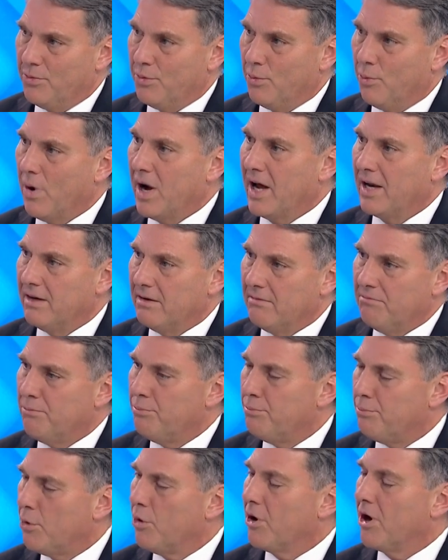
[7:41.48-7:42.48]
The one
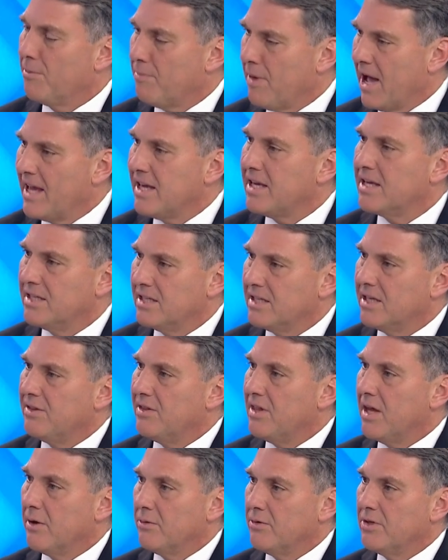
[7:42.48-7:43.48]
point I'd make is
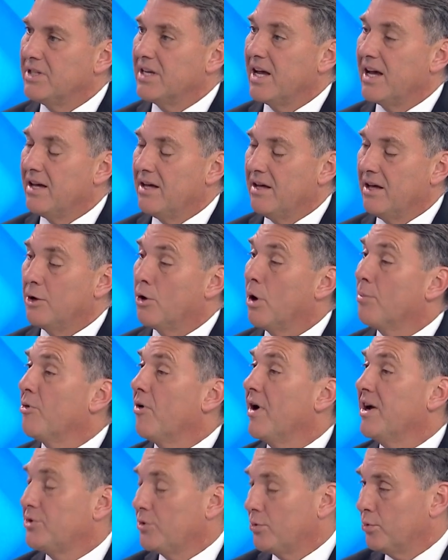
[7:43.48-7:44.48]
that there is an
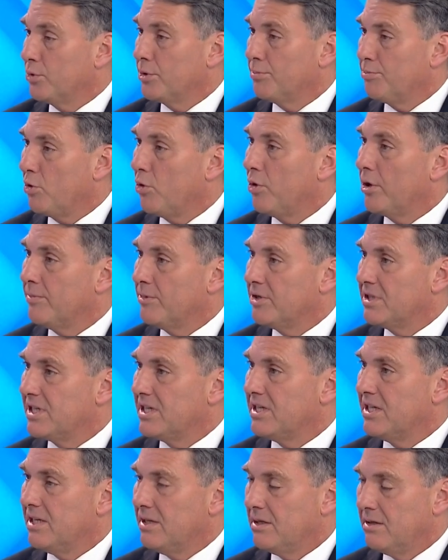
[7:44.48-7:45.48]
operational
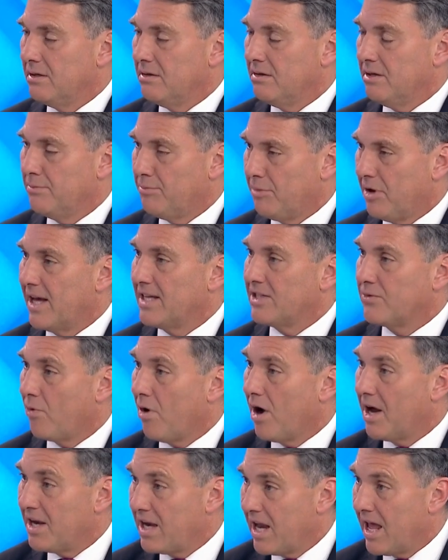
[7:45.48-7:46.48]
deployment in place
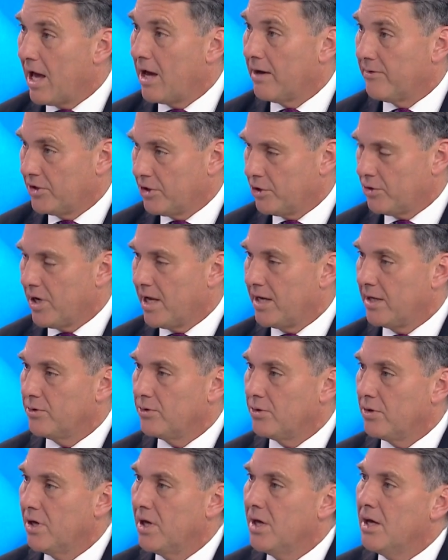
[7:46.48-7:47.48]
right now of
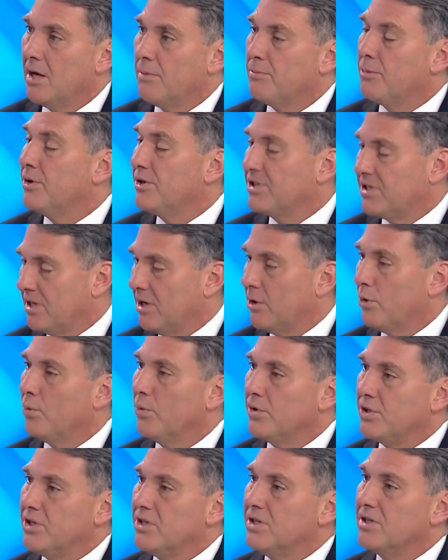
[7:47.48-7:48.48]
Australian personnel,
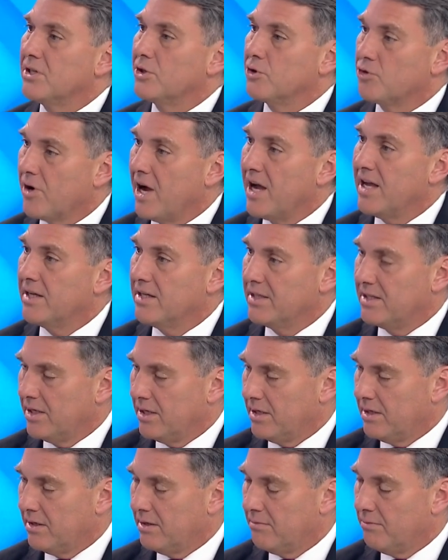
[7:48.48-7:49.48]
which is the trainers
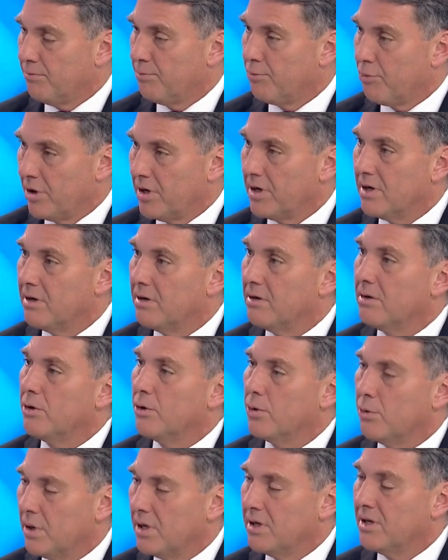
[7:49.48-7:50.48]
in Britain
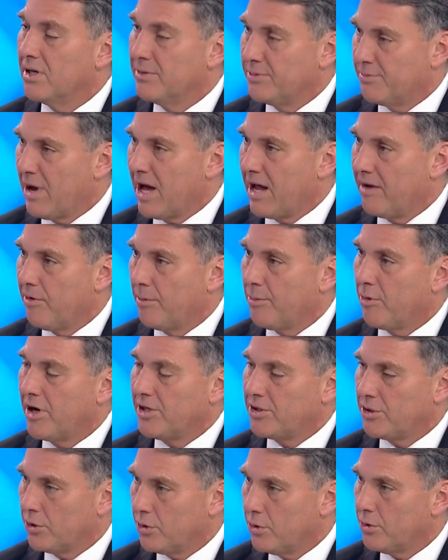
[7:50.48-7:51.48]
who are, as part of
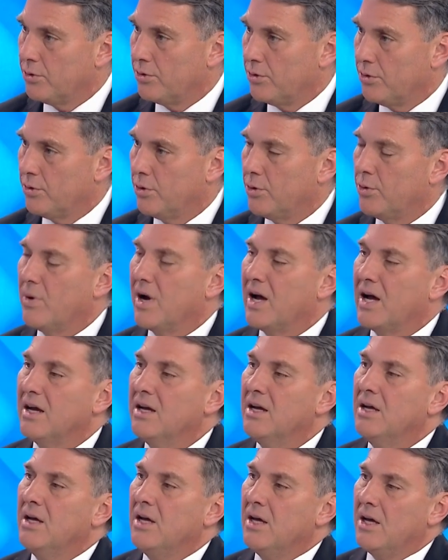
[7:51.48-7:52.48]
Operation Kudu, who are
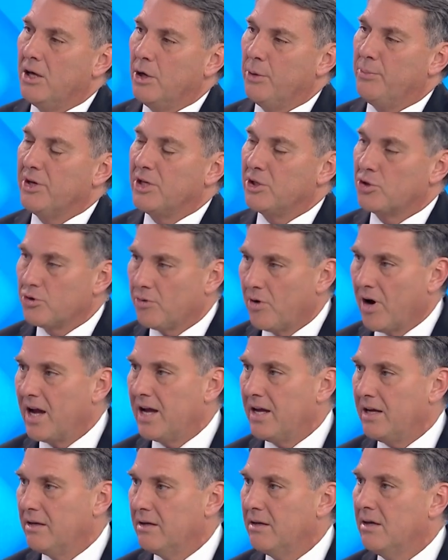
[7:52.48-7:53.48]
helping
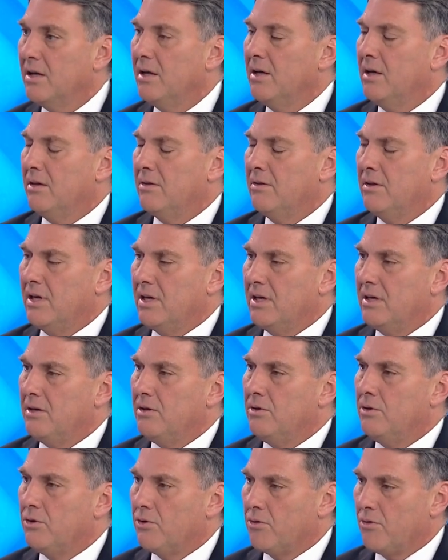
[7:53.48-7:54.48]
train the
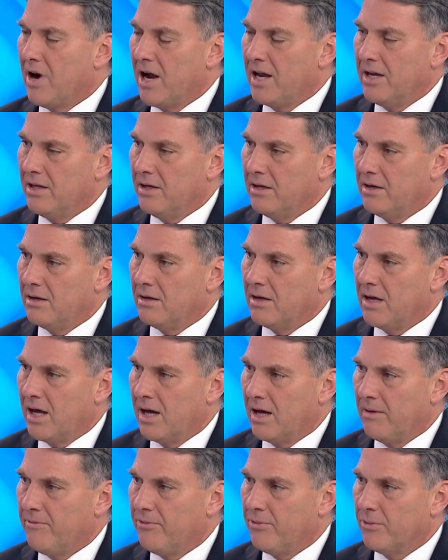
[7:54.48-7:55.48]
Ukrainian
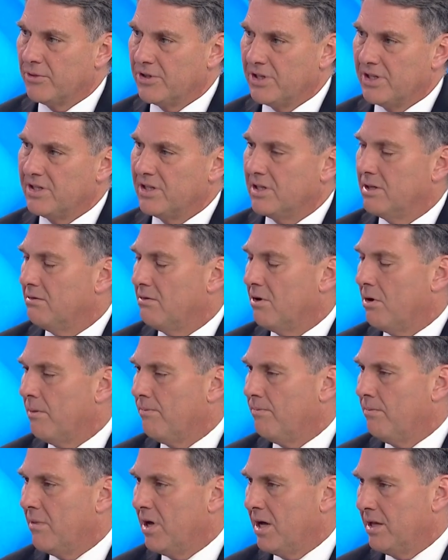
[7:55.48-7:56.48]
armed forces, and
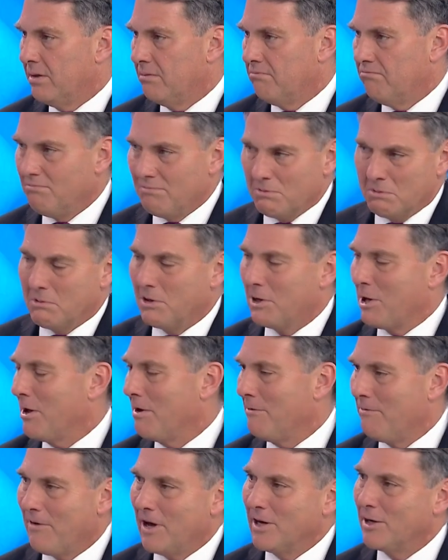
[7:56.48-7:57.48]

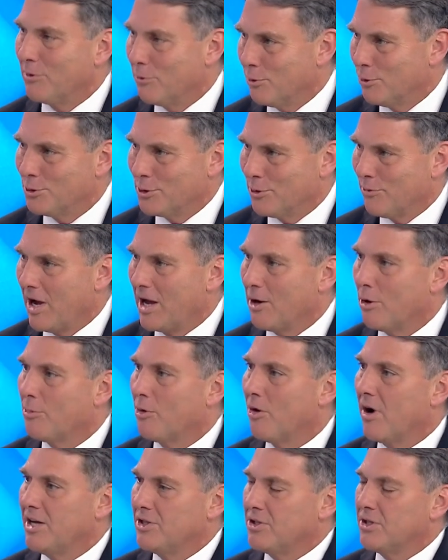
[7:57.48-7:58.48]
kind of funding rules around
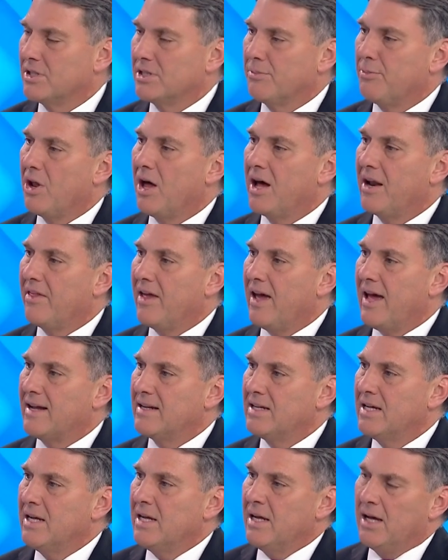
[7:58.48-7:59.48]
operations apply to
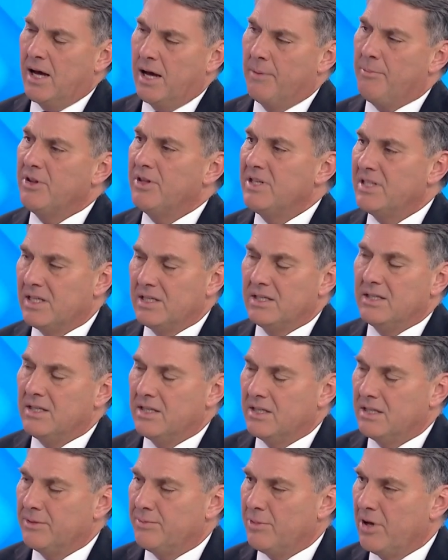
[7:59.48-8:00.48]
that. But this
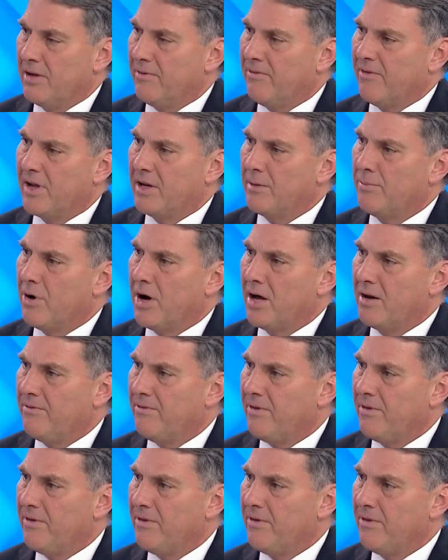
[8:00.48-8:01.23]
is being funded by